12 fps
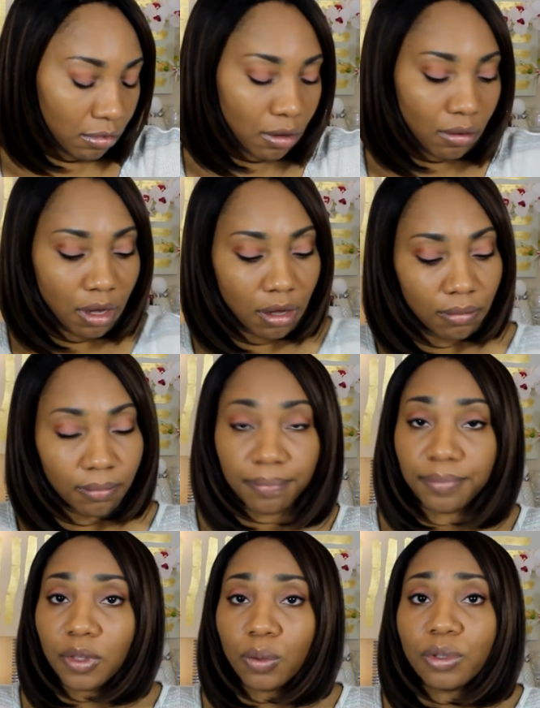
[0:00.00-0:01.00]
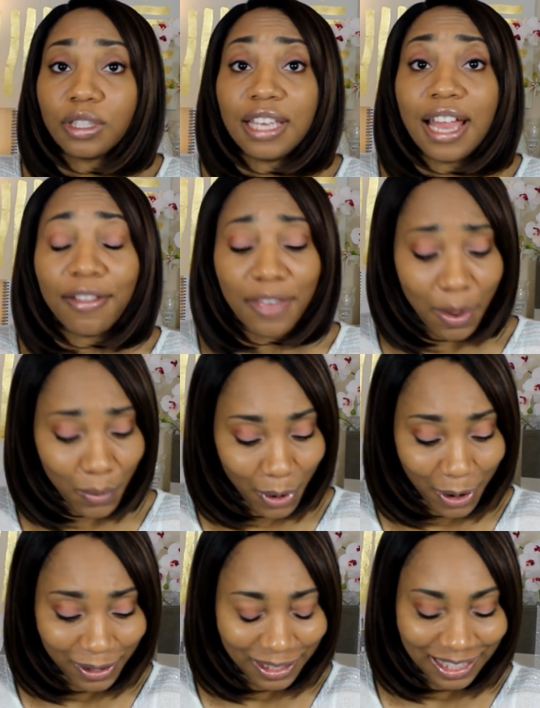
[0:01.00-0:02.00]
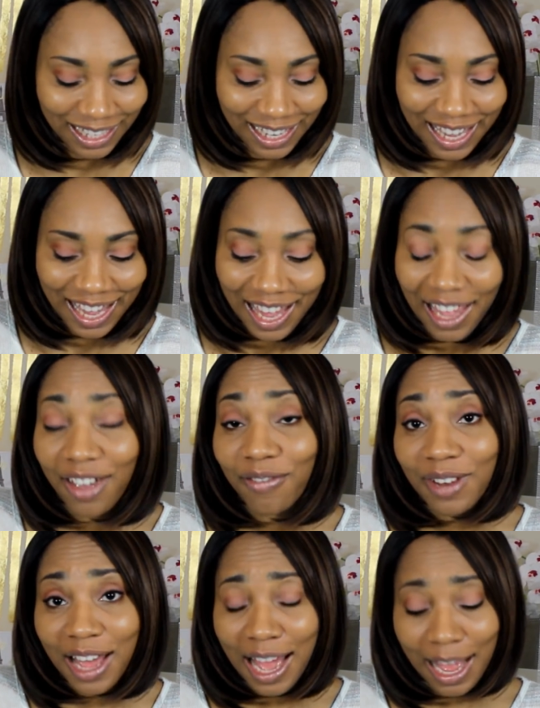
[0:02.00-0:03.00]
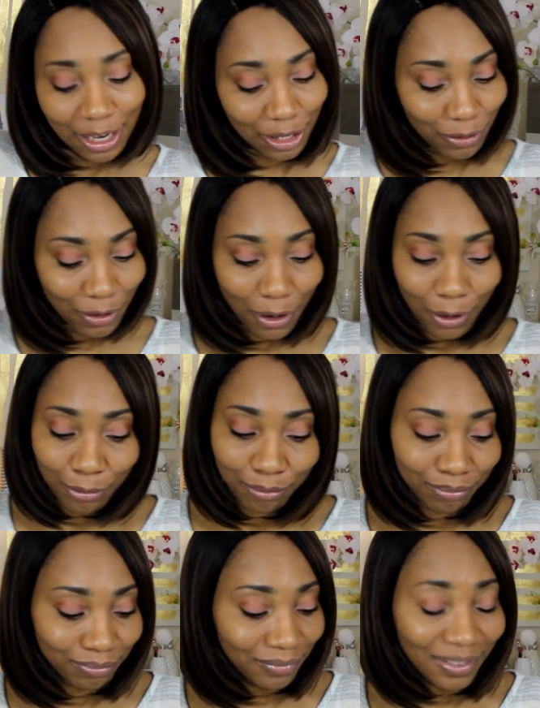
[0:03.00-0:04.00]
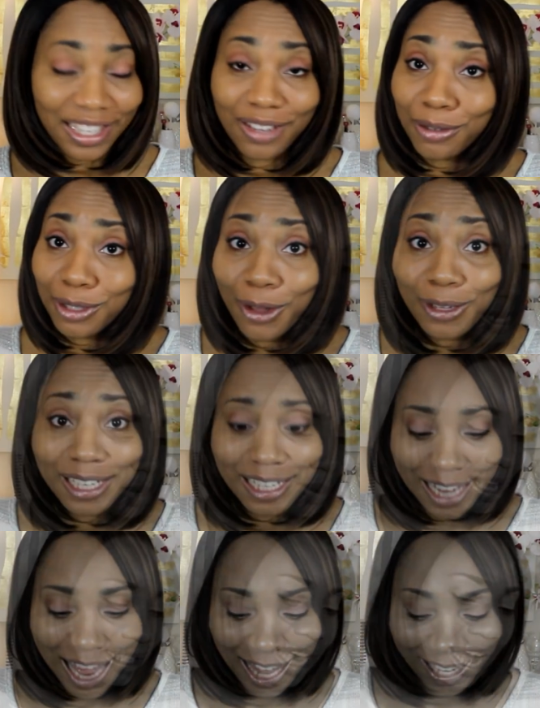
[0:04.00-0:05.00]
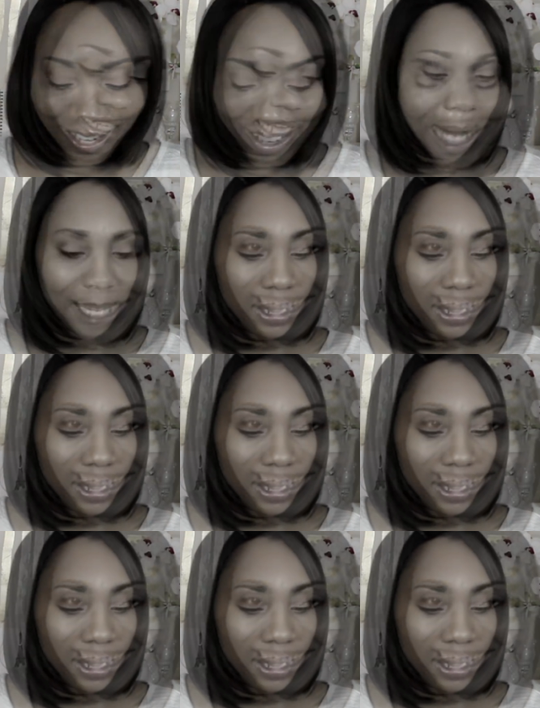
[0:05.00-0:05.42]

Okay, we'll see how that works. If not, you know, it's only $1.